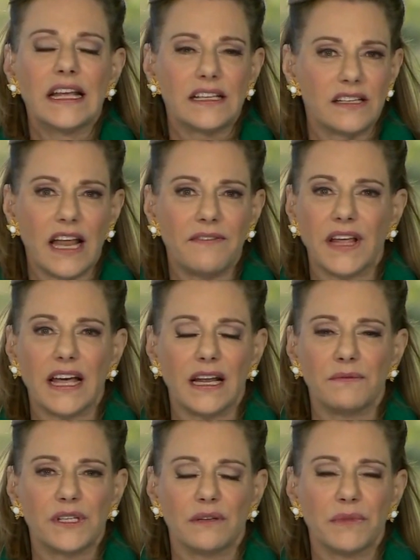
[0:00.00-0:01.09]
He's left that
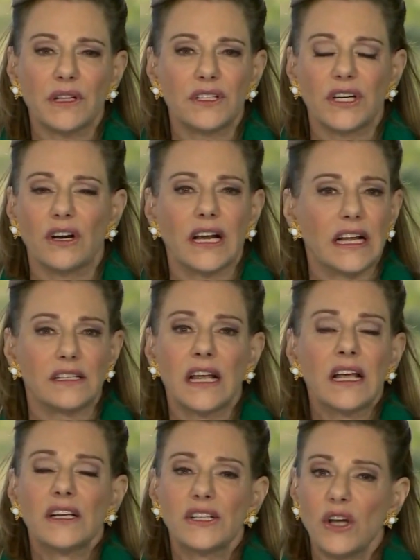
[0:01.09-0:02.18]
up to the military, and
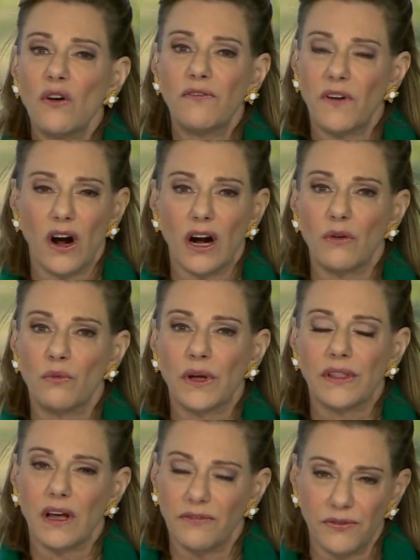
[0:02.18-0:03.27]
so far,
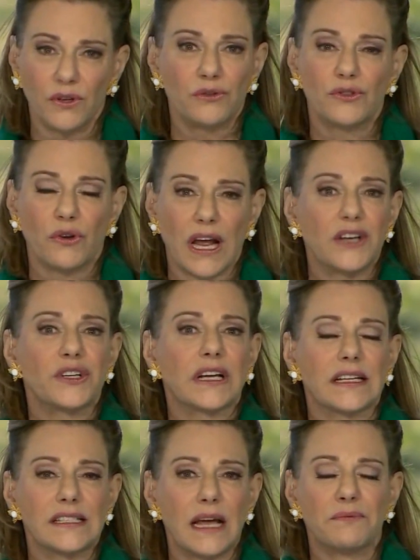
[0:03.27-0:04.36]
with a few
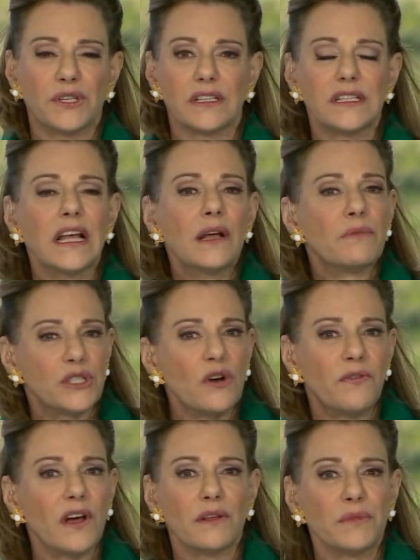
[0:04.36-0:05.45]
tragic exceptions, but
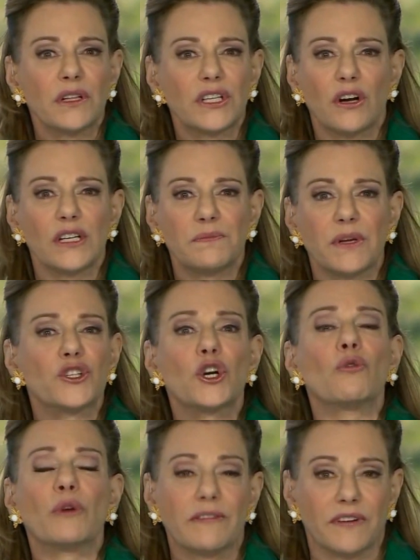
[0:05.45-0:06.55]
so far the military has been
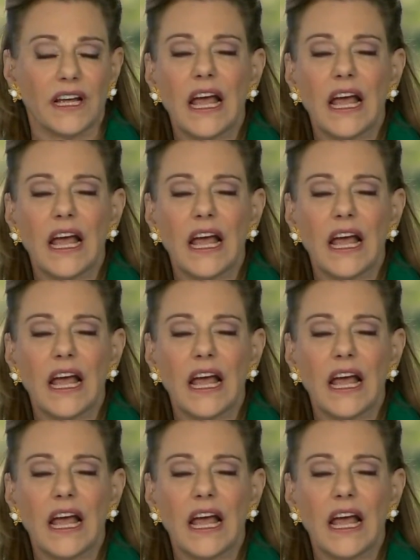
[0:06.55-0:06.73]
terrific.